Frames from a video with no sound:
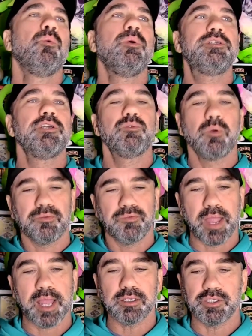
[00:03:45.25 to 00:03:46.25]
which is what
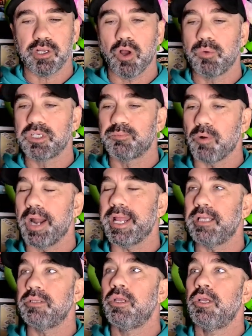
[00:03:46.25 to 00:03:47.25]
Fangio was brought
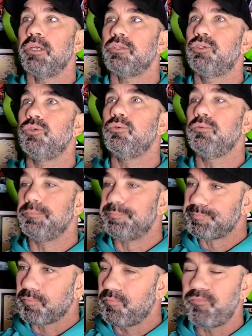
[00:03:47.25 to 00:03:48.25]
in to
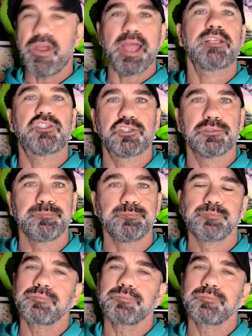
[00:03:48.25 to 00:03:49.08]
fix